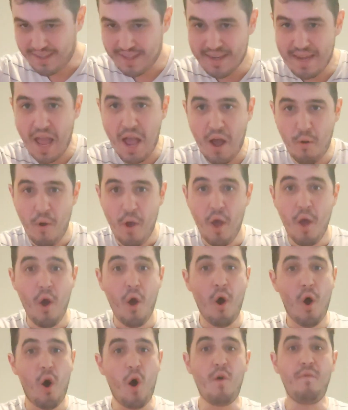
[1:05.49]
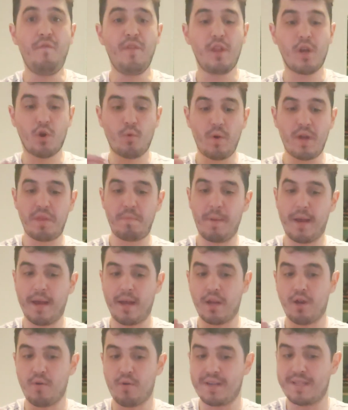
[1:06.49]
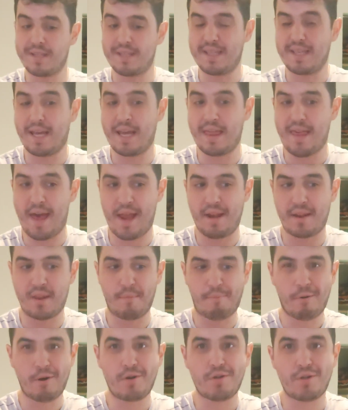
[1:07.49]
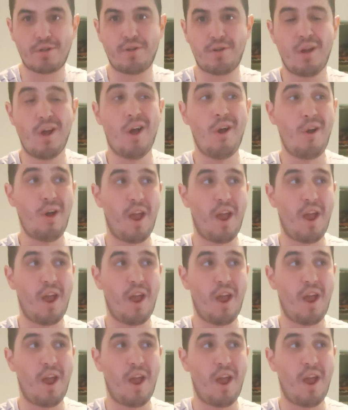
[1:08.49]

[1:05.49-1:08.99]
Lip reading: Now, hopefully you're with me and you can see that the person,